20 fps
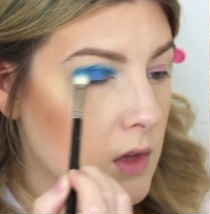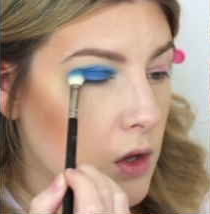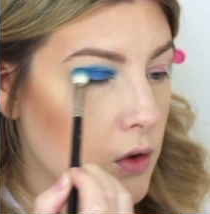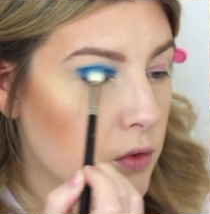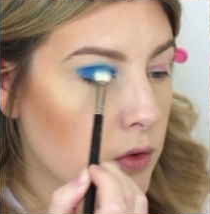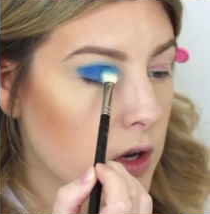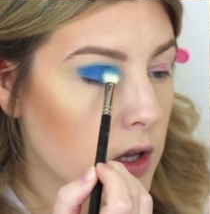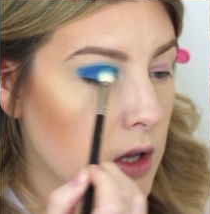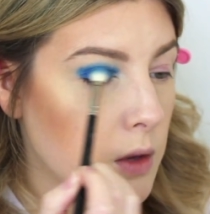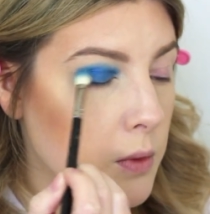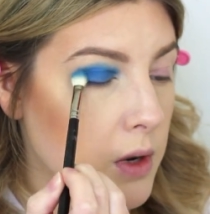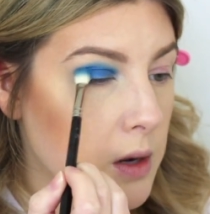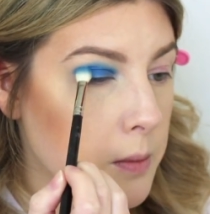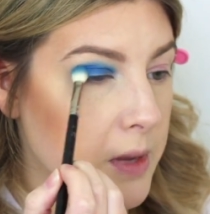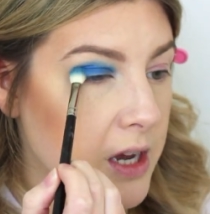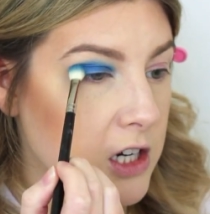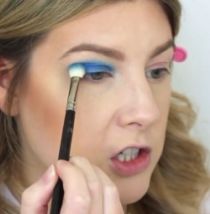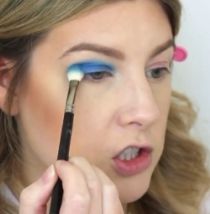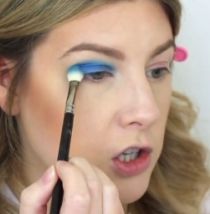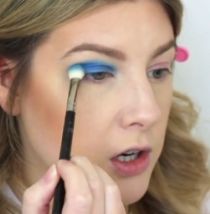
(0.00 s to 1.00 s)
You really want
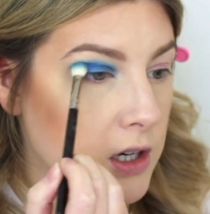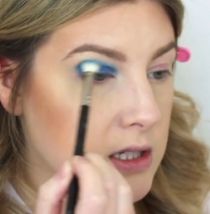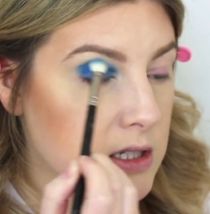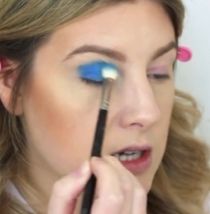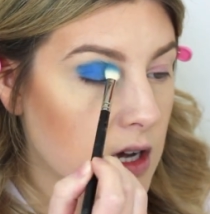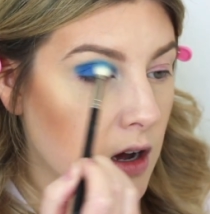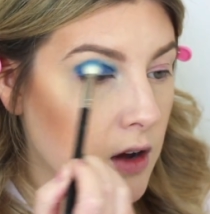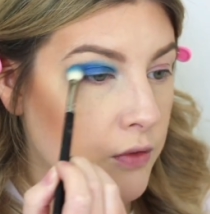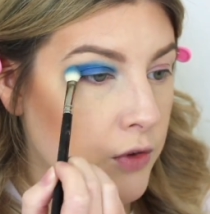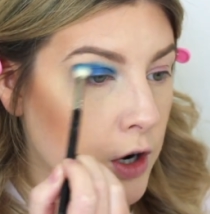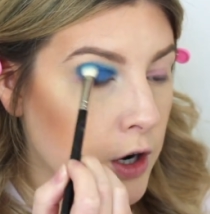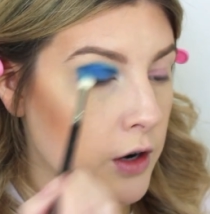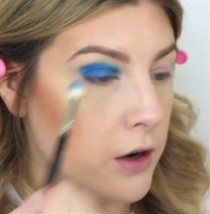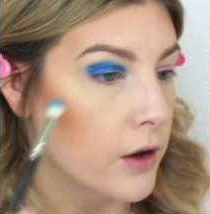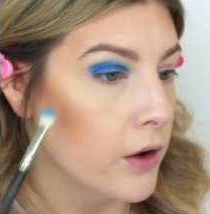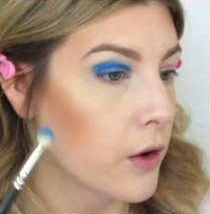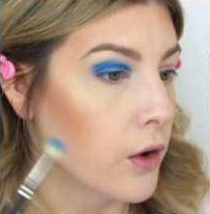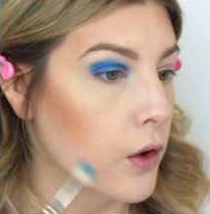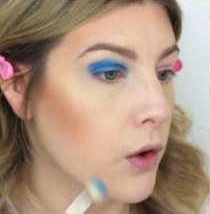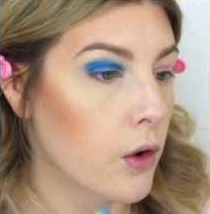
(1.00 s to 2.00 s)
to make sure it's covered